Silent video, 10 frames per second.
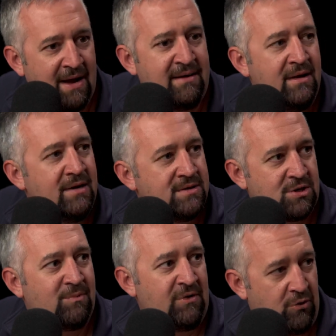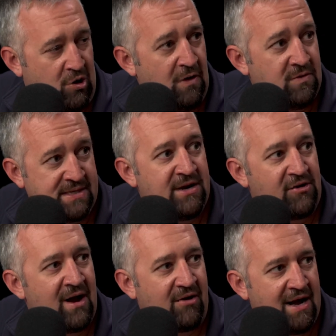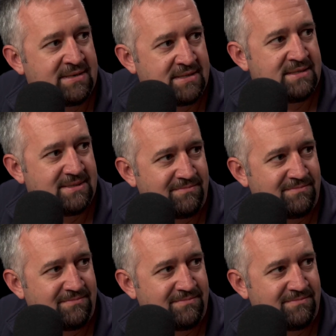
Right? So I believe we're calling those indirect crosses.